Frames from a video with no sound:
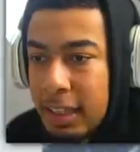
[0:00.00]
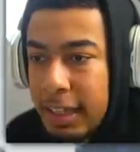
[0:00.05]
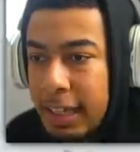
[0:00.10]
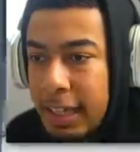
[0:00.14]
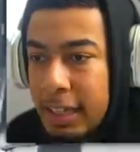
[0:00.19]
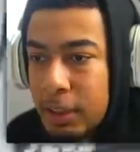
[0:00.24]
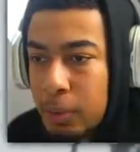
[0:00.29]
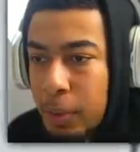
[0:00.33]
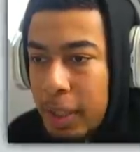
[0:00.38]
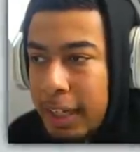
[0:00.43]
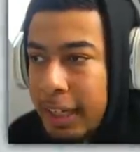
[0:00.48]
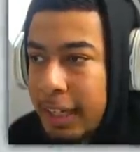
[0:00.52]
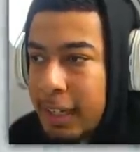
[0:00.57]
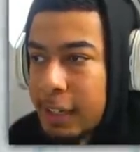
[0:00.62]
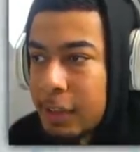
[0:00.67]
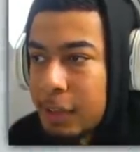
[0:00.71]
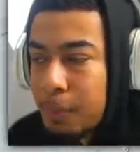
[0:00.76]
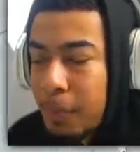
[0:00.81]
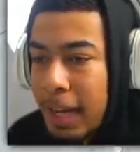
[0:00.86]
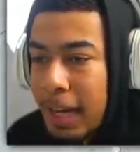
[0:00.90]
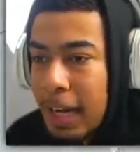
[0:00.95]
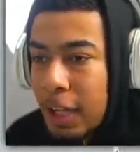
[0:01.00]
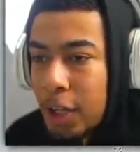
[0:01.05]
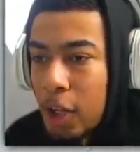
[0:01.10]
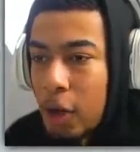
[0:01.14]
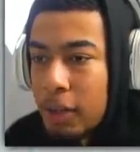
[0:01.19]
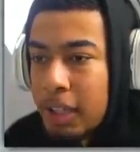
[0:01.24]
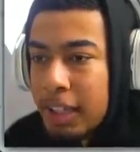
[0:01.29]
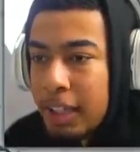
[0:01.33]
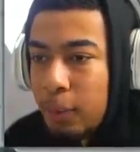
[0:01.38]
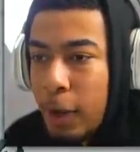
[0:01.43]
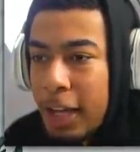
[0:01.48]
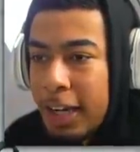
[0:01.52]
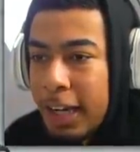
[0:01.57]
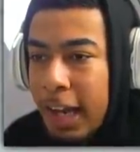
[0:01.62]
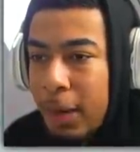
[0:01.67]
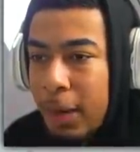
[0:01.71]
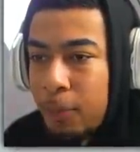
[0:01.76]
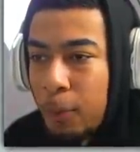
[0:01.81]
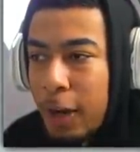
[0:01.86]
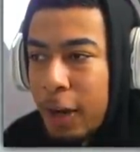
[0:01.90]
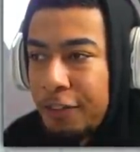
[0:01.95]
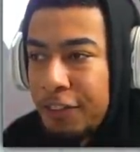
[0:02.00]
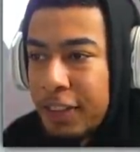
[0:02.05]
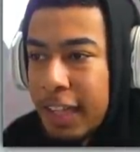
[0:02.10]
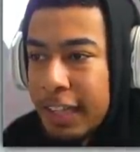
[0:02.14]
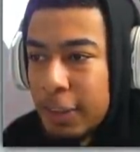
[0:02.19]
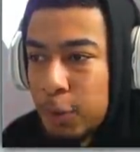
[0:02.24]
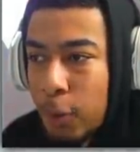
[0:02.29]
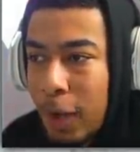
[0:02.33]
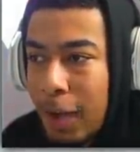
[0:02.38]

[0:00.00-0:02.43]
Here's what it is, man. I low-key went in with this